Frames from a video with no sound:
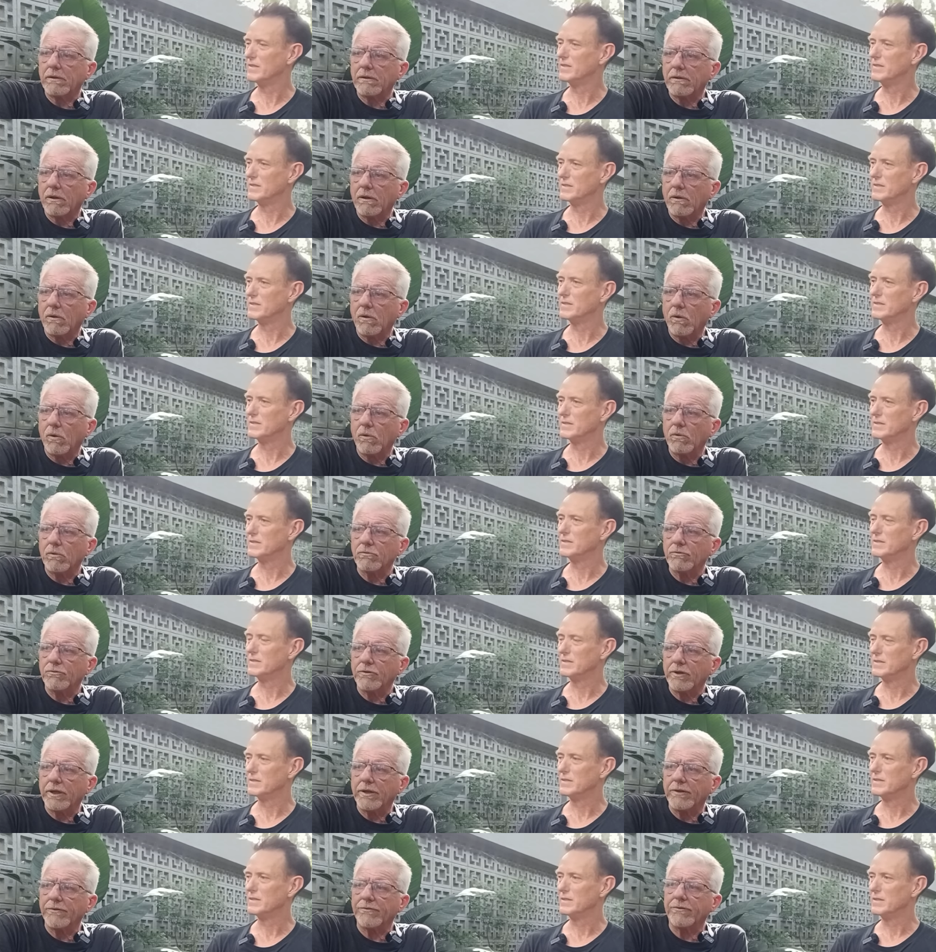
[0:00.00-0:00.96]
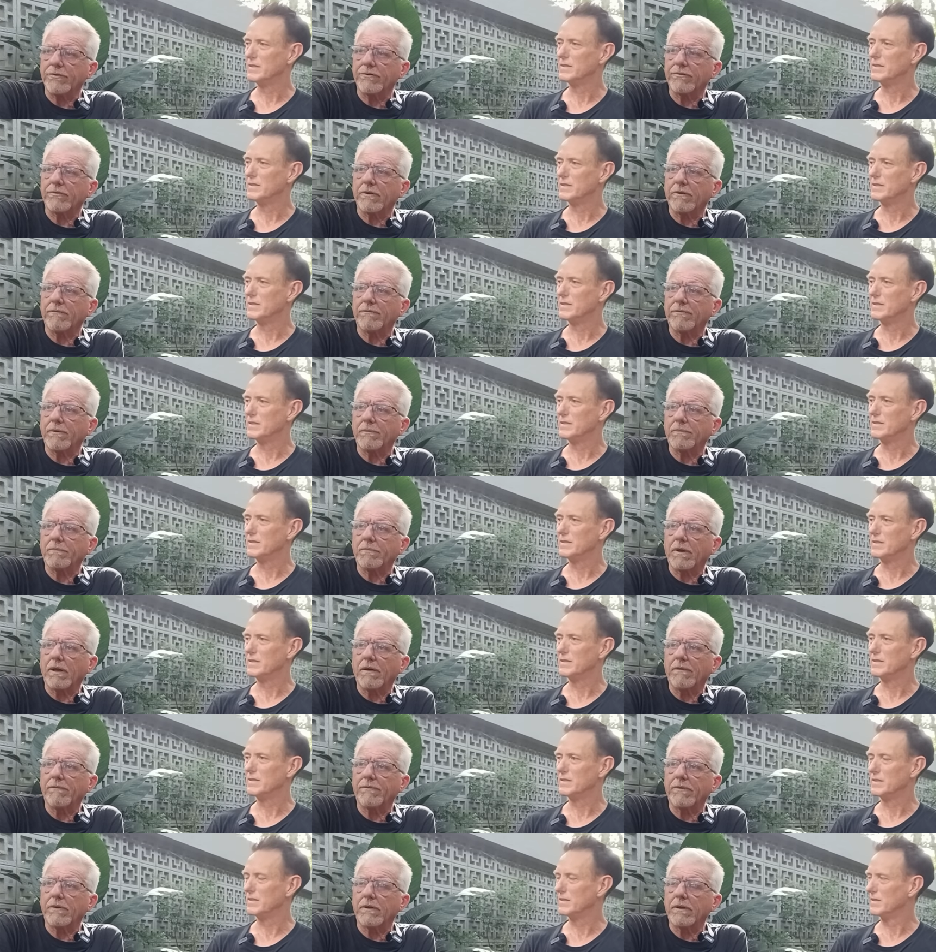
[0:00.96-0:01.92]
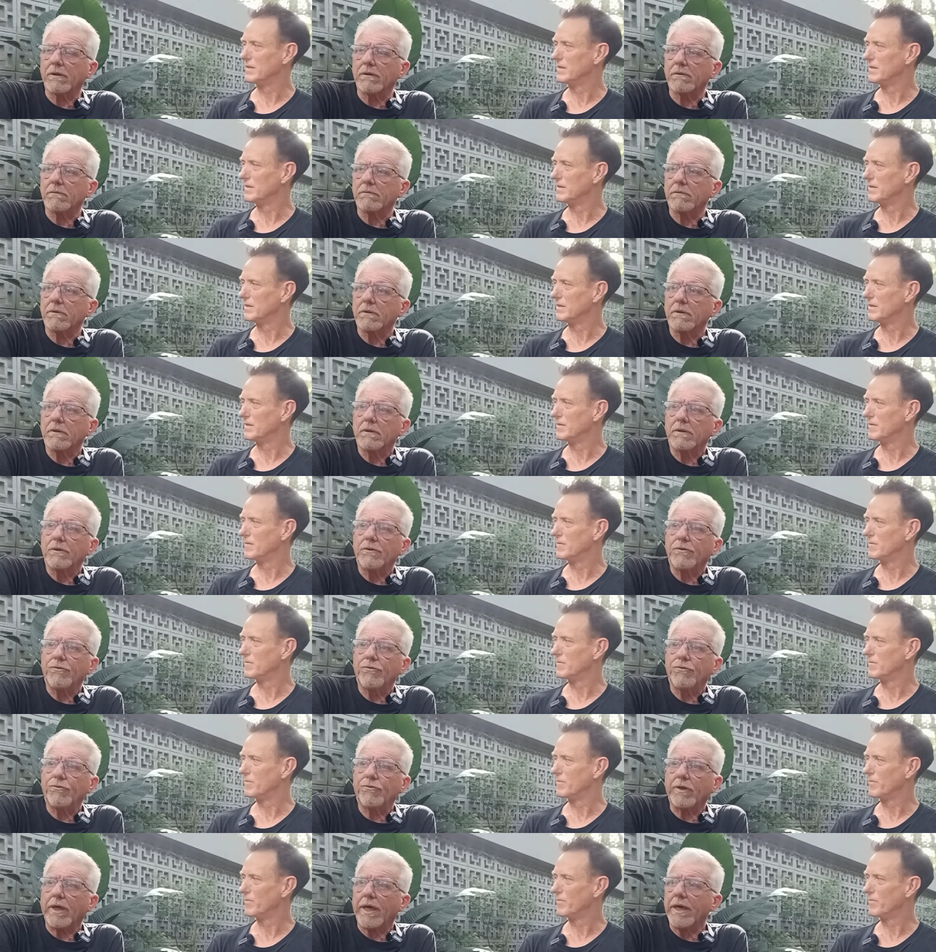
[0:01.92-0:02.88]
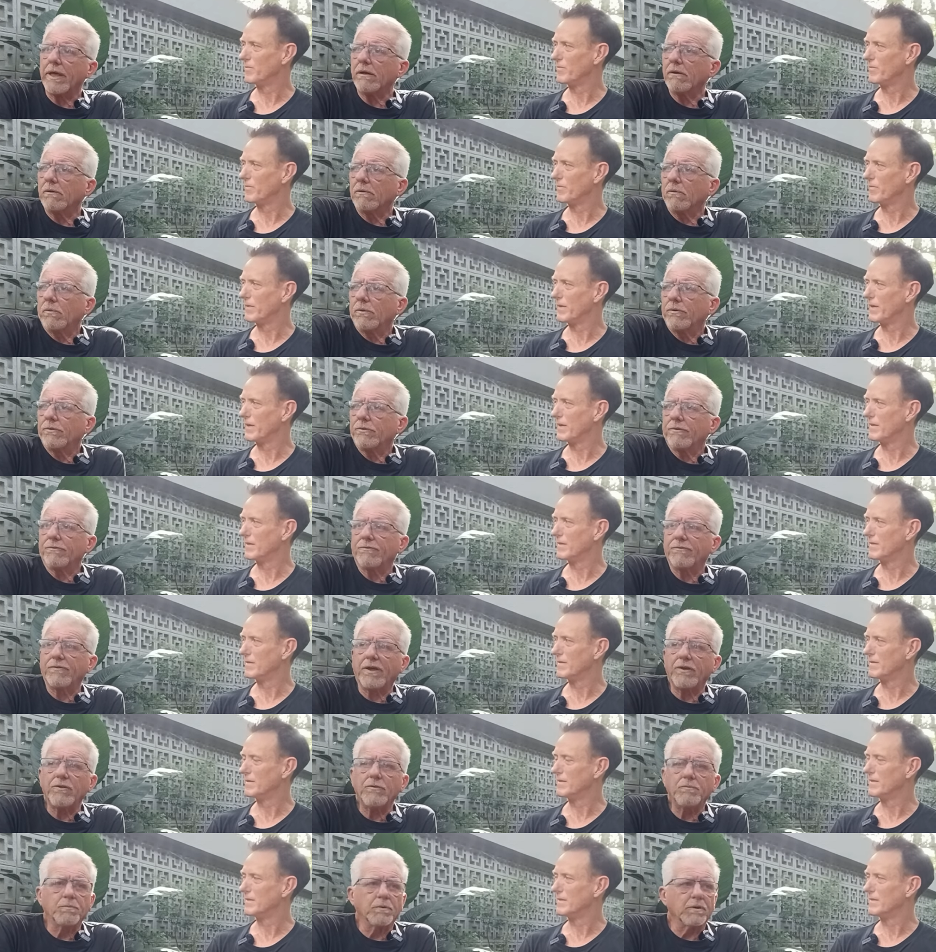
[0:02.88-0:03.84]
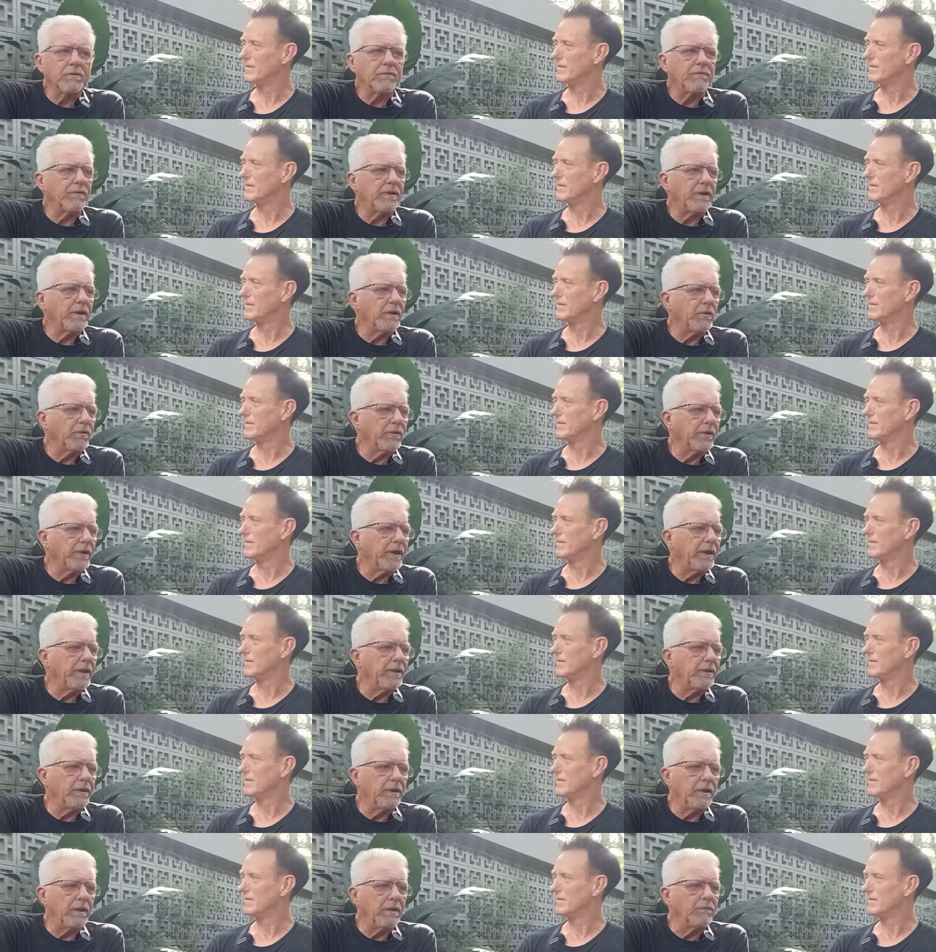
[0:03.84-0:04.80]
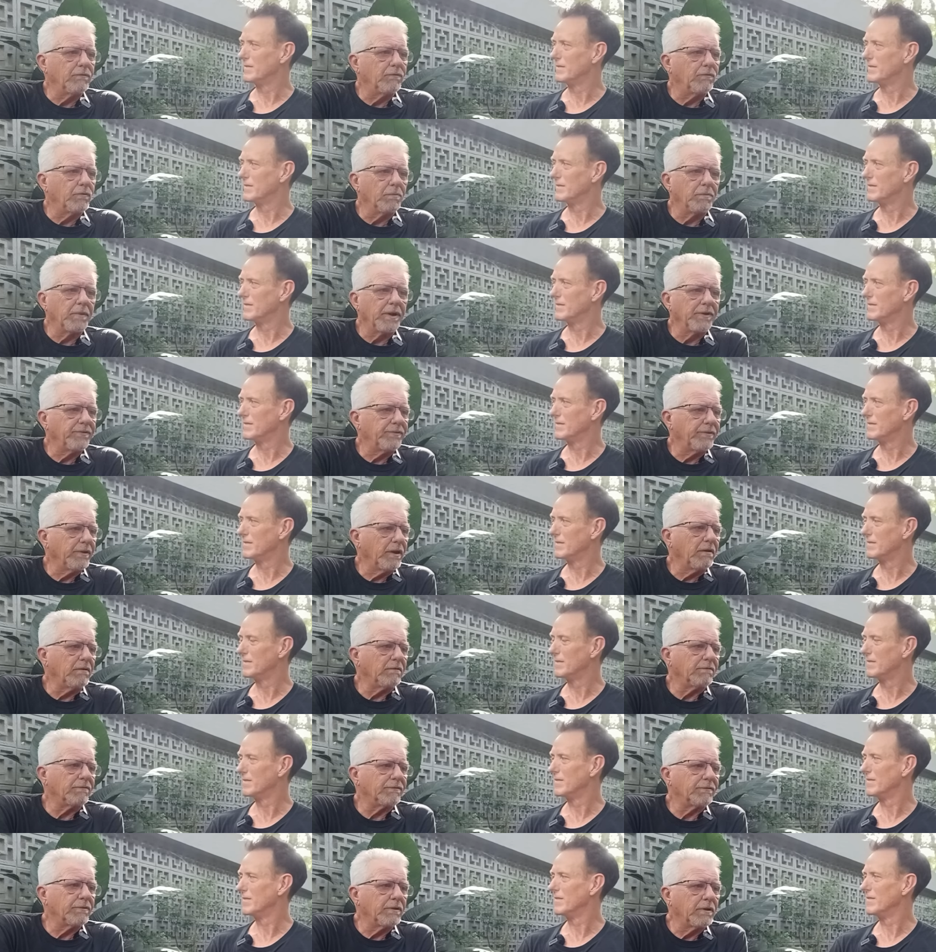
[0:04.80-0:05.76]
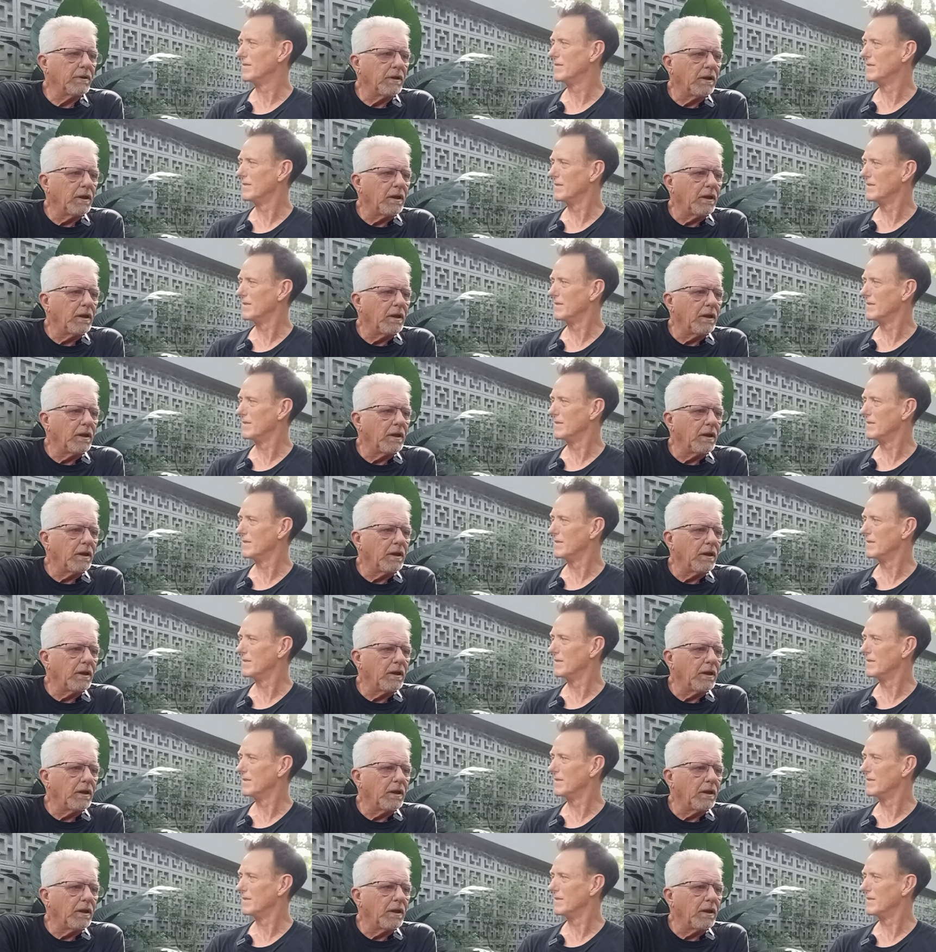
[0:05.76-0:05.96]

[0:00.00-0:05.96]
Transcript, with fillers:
Speaker 1: the whole genesis of the, of the channel was a Facebook video that I did for myself.